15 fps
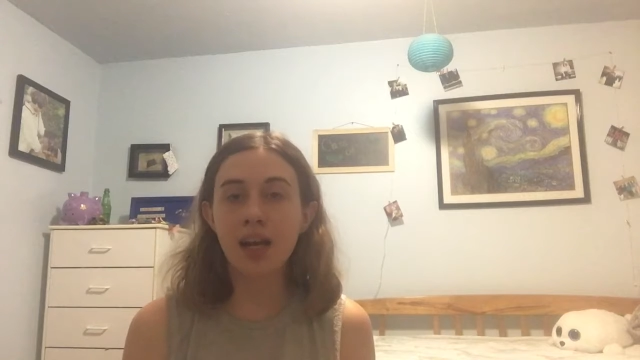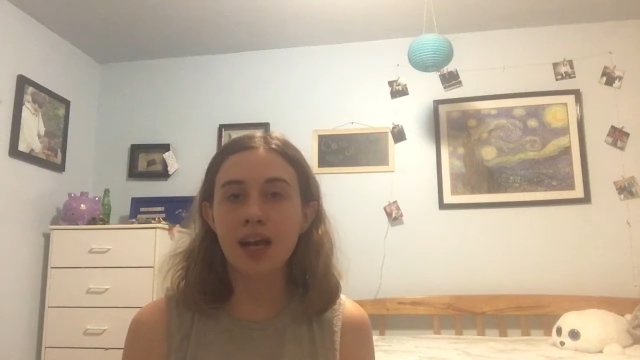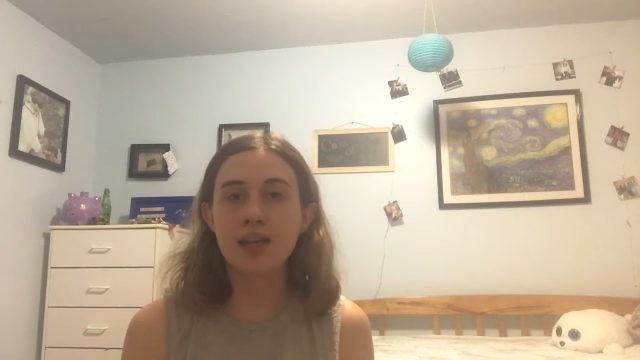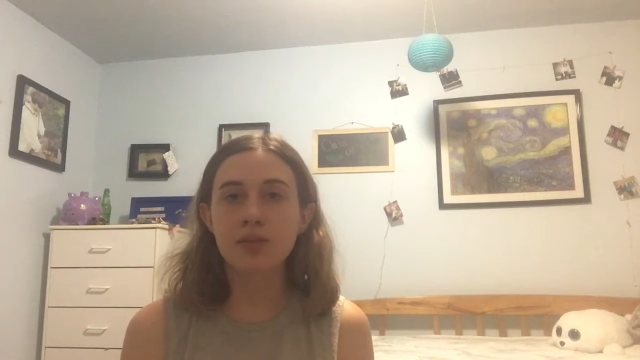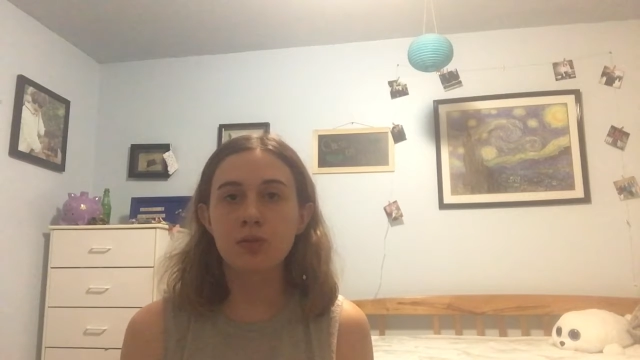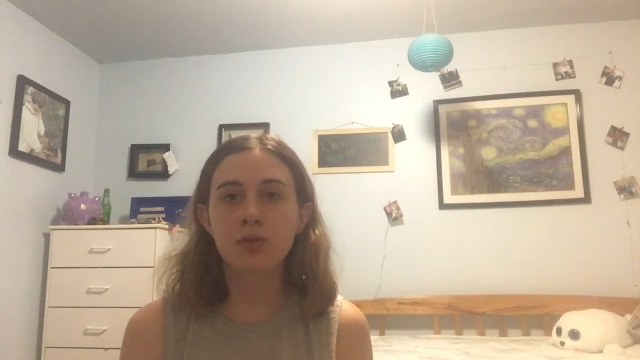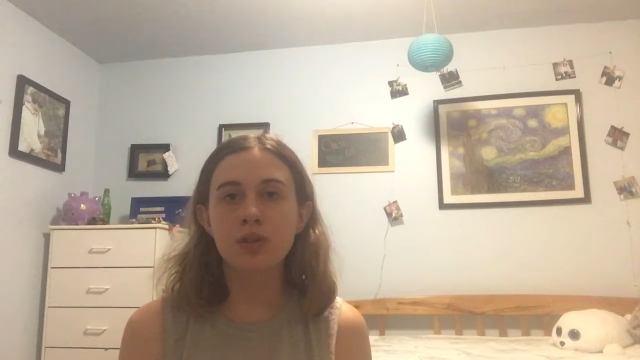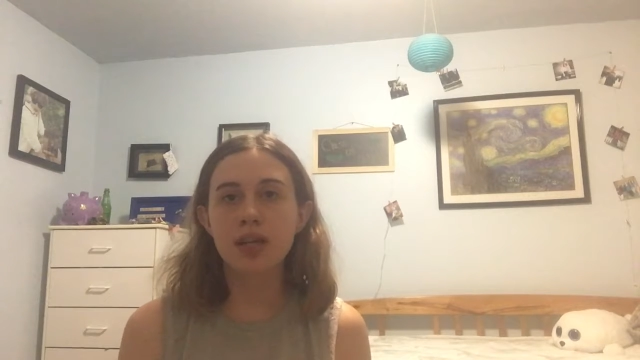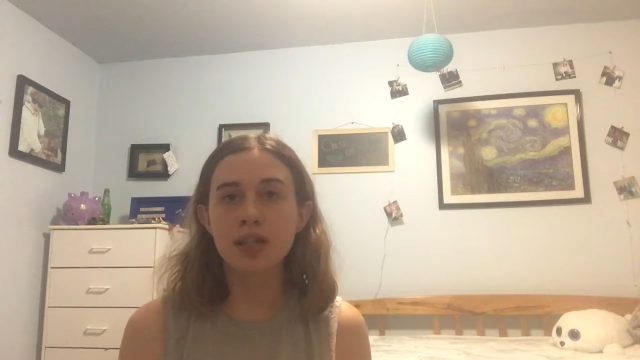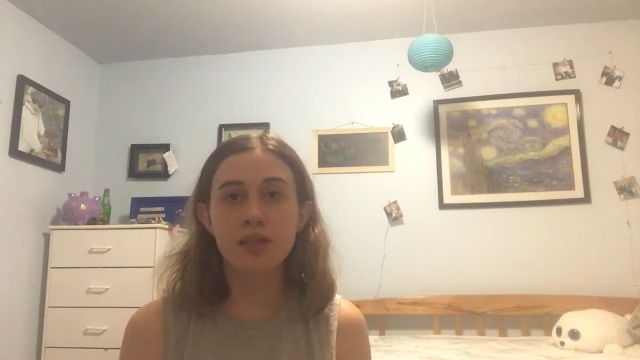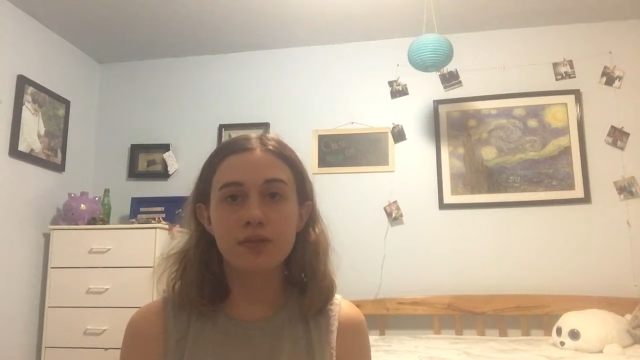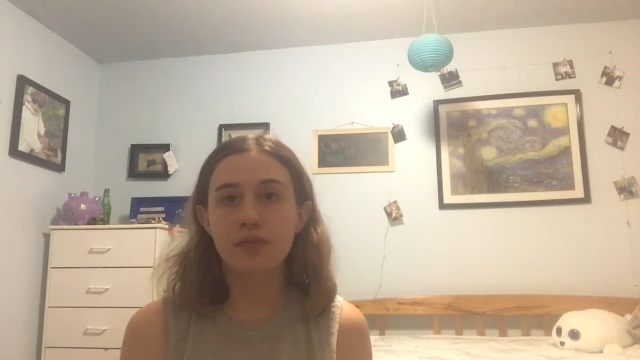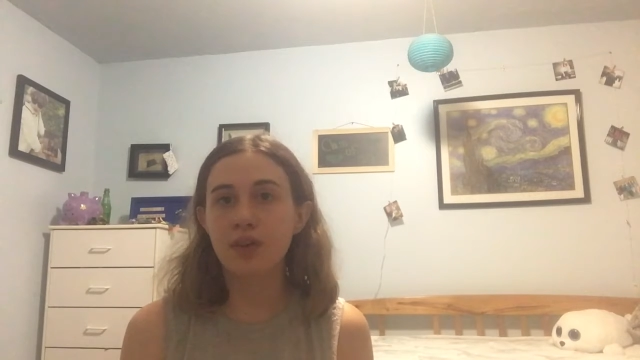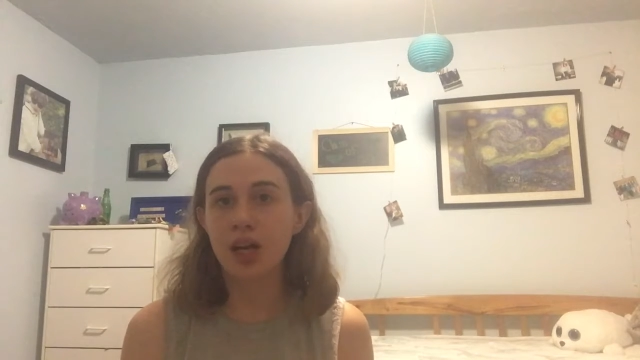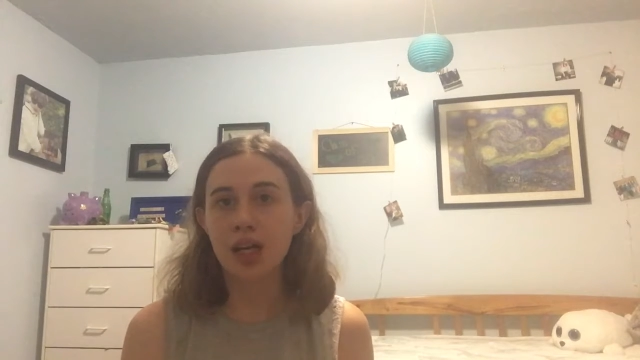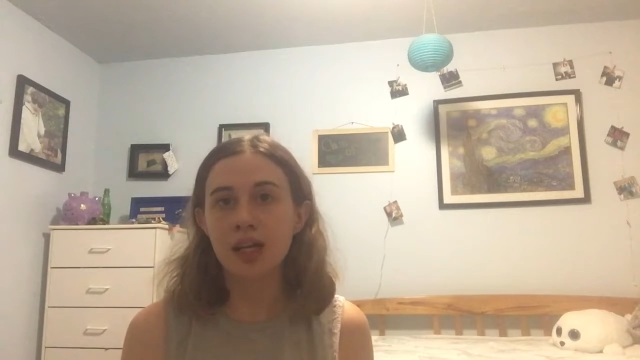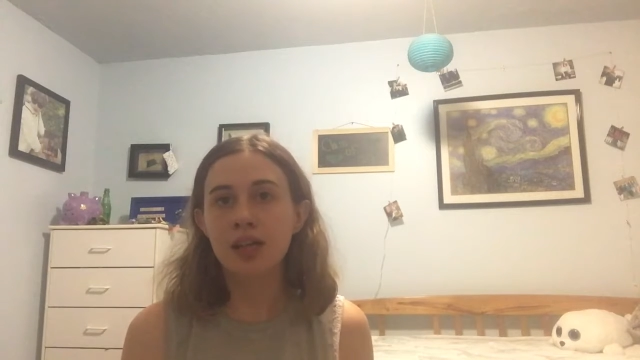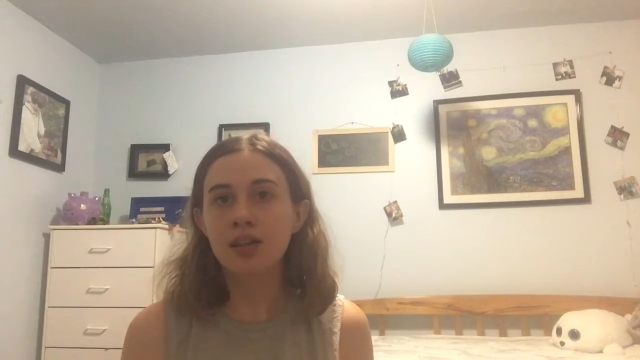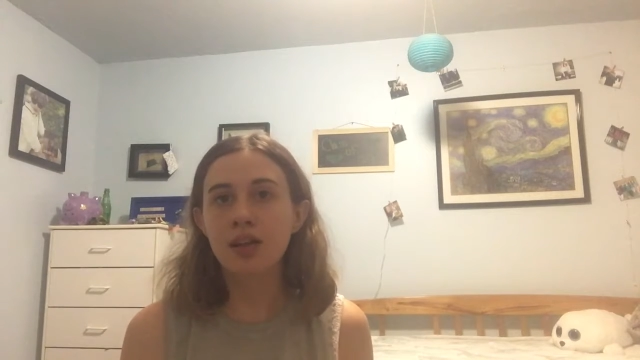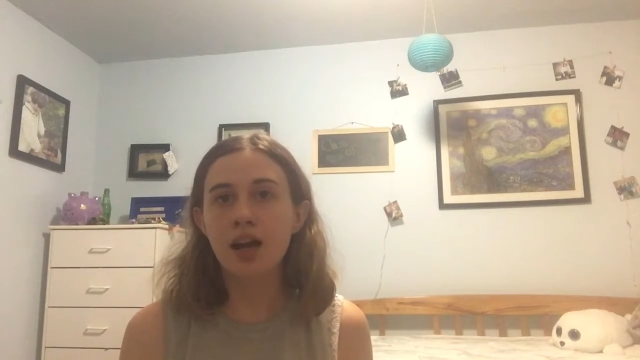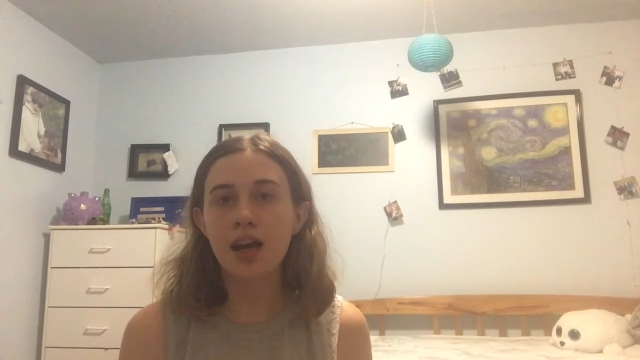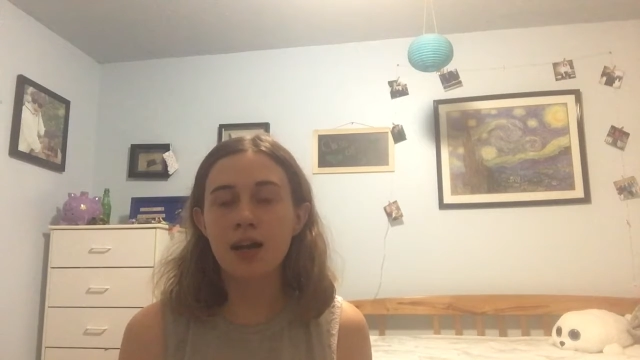in high school, it's fine.